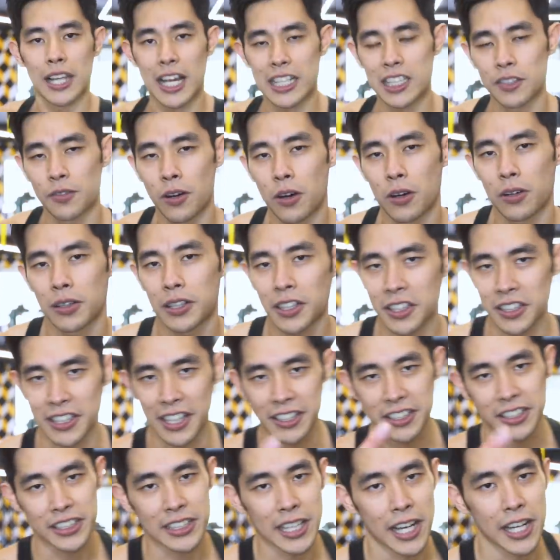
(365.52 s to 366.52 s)
Last of all, third
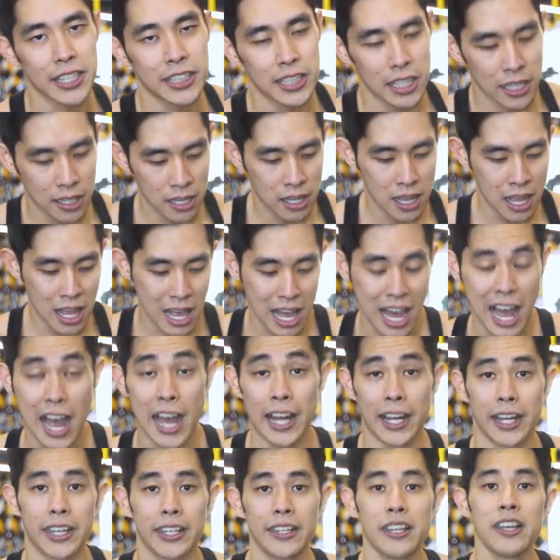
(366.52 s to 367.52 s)
exercise,
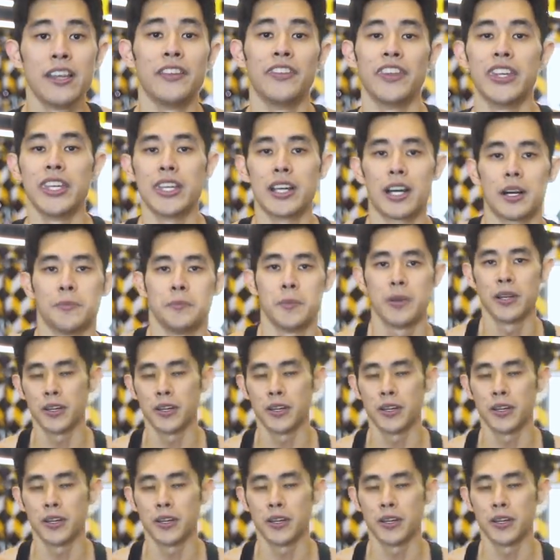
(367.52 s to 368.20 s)
high knee up.